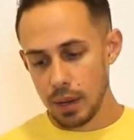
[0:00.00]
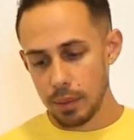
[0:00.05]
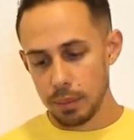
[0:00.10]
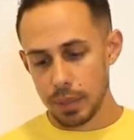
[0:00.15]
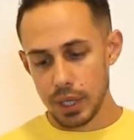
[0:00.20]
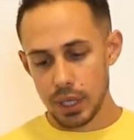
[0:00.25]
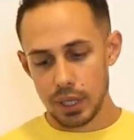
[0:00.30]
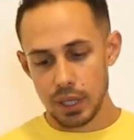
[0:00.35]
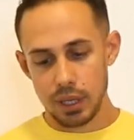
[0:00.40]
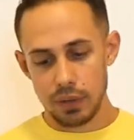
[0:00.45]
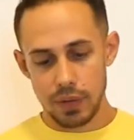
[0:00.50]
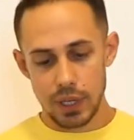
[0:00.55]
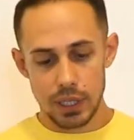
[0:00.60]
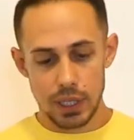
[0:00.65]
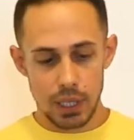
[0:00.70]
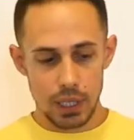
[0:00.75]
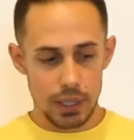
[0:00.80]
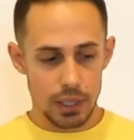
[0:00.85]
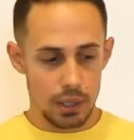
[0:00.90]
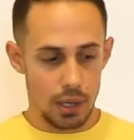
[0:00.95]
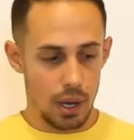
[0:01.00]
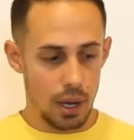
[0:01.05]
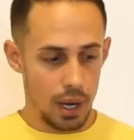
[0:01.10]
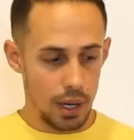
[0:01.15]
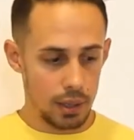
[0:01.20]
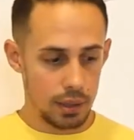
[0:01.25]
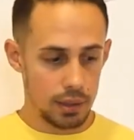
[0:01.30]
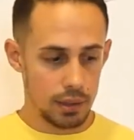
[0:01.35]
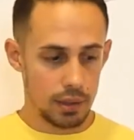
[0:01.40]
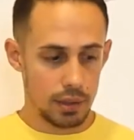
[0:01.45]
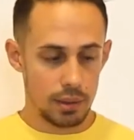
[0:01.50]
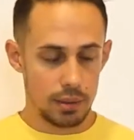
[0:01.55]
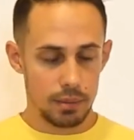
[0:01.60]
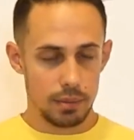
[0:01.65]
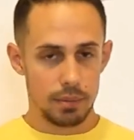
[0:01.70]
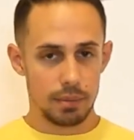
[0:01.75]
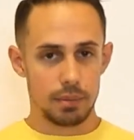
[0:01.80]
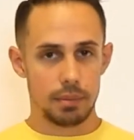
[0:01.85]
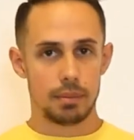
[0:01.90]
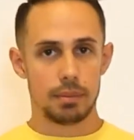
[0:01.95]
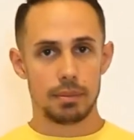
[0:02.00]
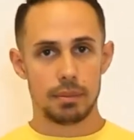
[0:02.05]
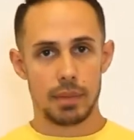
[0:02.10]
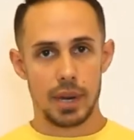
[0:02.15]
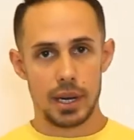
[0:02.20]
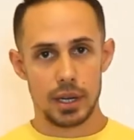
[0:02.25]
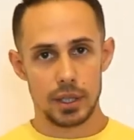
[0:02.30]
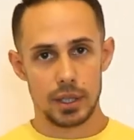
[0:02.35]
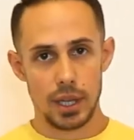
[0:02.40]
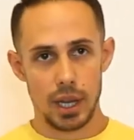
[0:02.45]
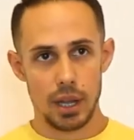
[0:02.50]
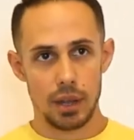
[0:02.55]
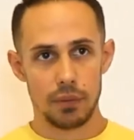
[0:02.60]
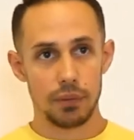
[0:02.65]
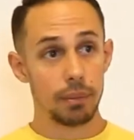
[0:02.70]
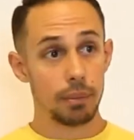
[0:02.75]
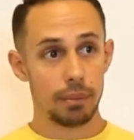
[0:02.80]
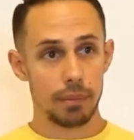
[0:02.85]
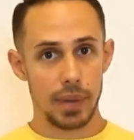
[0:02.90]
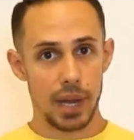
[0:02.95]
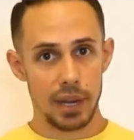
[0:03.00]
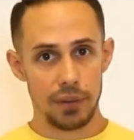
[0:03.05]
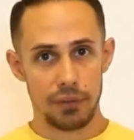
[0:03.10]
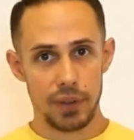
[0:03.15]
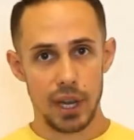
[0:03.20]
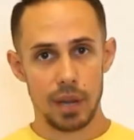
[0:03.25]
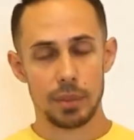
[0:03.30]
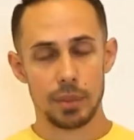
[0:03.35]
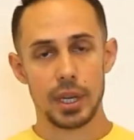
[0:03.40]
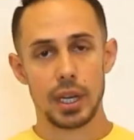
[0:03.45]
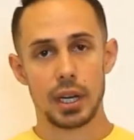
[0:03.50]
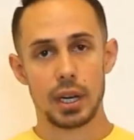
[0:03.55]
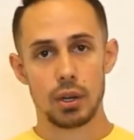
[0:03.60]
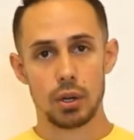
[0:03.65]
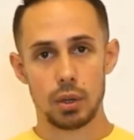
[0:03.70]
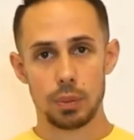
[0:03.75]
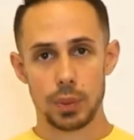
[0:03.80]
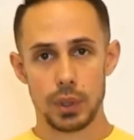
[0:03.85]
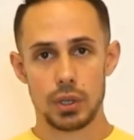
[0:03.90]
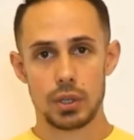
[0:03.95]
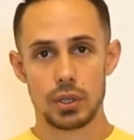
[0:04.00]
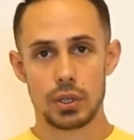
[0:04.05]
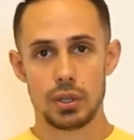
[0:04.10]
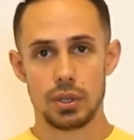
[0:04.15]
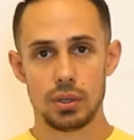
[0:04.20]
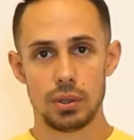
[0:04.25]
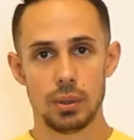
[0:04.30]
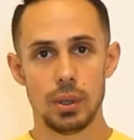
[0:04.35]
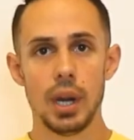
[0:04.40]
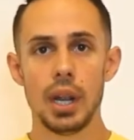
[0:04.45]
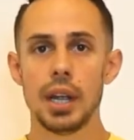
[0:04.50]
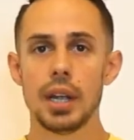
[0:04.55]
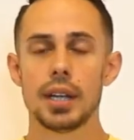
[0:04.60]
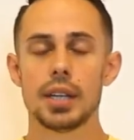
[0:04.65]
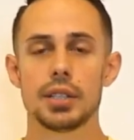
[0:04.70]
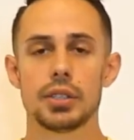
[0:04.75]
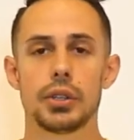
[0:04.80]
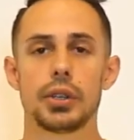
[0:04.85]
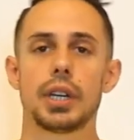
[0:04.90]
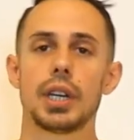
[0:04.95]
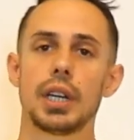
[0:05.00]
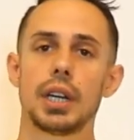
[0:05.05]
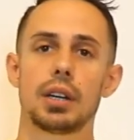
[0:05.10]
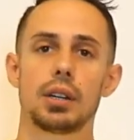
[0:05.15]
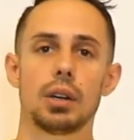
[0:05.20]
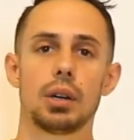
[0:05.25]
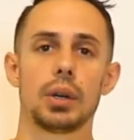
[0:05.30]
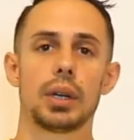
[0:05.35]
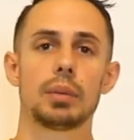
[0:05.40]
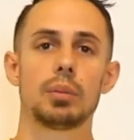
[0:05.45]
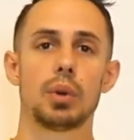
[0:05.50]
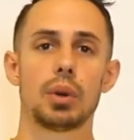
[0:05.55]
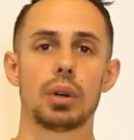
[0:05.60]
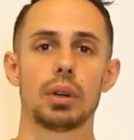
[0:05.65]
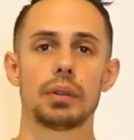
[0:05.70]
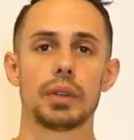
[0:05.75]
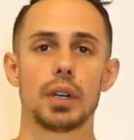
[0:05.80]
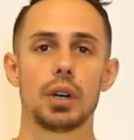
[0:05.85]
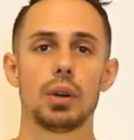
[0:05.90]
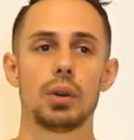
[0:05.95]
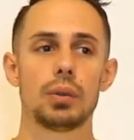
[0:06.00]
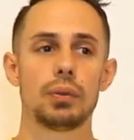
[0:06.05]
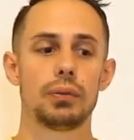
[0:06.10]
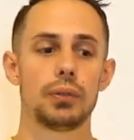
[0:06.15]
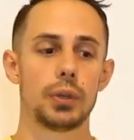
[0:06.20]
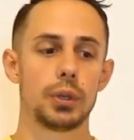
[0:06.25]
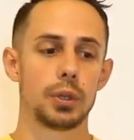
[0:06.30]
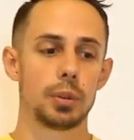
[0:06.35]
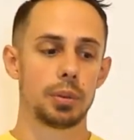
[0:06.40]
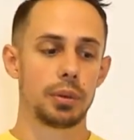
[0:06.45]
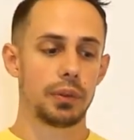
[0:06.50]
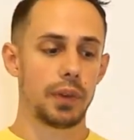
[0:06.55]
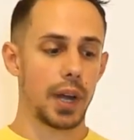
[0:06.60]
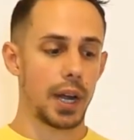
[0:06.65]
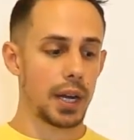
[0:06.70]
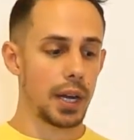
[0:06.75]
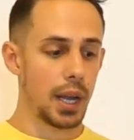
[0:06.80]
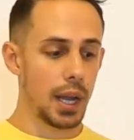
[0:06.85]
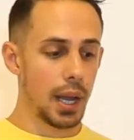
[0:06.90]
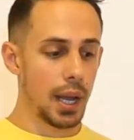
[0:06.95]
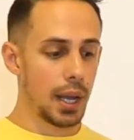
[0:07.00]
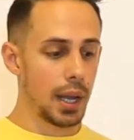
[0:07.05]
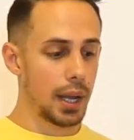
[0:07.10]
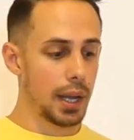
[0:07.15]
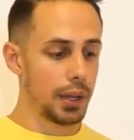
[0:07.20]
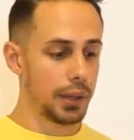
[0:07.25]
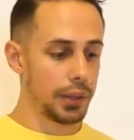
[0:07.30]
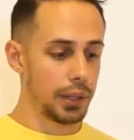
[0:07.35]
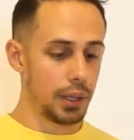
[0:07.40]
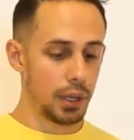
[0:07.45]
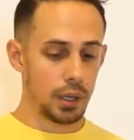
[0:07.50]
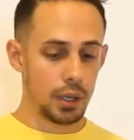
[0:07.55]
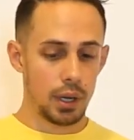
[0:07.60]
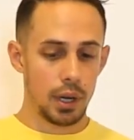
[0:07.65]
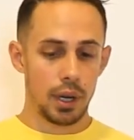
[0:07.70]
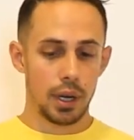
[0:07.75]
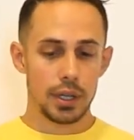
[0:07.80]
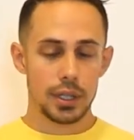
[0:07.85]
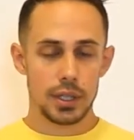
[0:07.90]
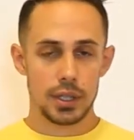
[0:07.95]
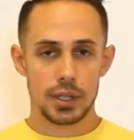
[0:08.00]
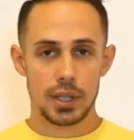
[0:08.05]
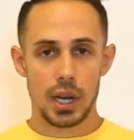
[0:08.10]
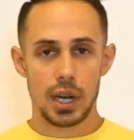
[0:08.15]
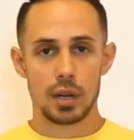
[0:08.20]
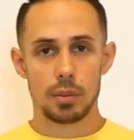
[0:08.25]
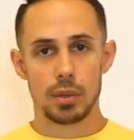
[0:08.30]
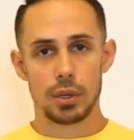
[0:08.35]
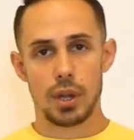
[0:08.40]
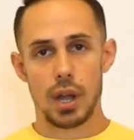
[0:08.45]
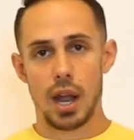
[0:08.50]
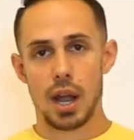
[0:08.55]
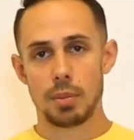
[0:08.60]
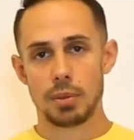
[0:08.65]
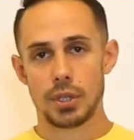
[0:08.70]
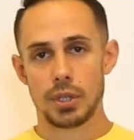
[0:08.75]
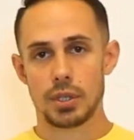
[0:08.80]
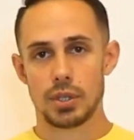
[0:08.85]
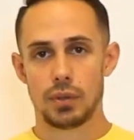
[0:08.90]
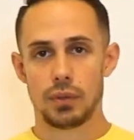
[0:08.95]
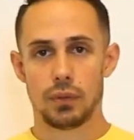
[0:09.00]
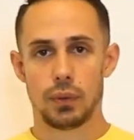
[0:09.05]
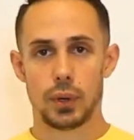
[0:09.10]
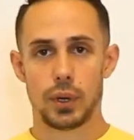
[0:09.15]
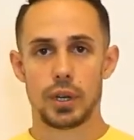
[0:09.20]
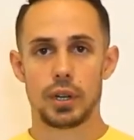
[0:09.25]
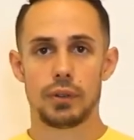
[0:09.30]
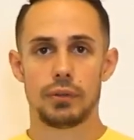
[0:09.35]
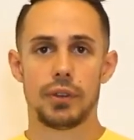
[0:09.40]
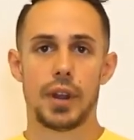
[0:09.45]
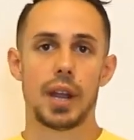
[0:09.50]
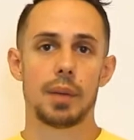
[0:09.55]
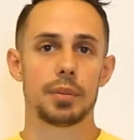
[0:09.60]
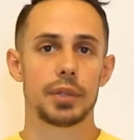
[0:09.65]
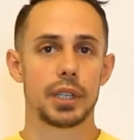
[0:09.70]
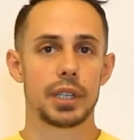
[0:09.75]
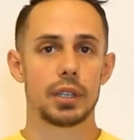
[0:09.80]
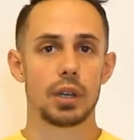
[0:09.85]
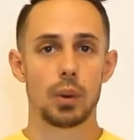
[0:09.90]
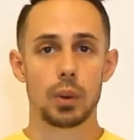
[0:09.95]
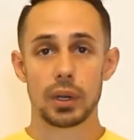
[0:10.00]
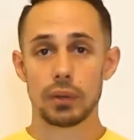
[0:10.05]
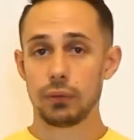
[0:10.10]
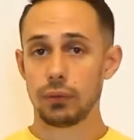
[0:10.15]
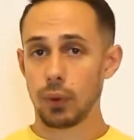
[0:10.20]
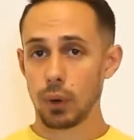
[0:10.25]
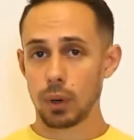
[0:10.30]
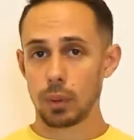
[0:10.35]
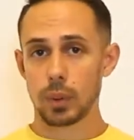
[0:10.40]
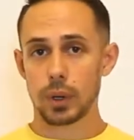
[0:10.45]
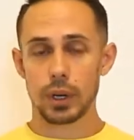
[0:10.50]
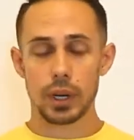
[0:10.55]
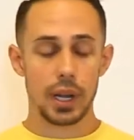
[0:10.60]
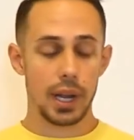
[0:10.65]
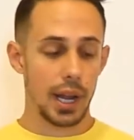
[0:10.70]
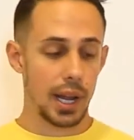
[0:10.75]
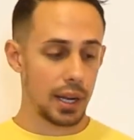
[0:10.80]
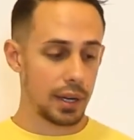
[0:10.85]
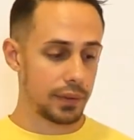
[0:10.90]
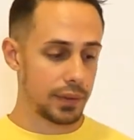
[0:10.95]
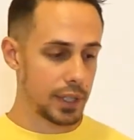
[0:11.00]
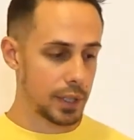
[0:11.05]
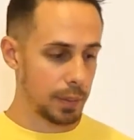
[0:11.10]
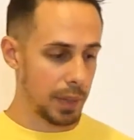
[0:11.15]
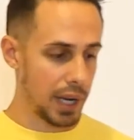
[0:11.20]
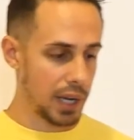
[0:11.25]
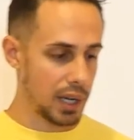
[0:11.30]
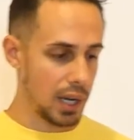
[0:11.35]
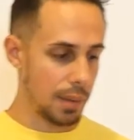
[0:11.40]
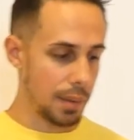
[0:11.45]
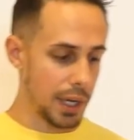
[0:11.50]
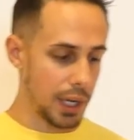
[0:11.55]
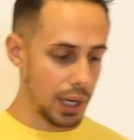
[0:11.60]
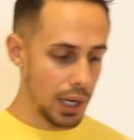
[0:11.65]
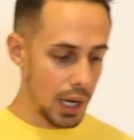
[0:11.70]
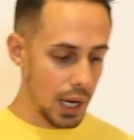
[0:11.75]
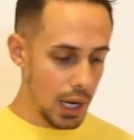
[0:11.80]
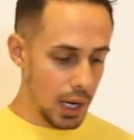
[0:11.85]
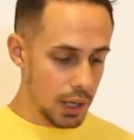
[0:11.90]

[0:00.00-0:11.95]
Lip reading: But in the event that it's not, myself, my family, and I hope yours too, is looking at growing more of your own food to provide healthier, sustainable options for your family going forward out of this pandemic.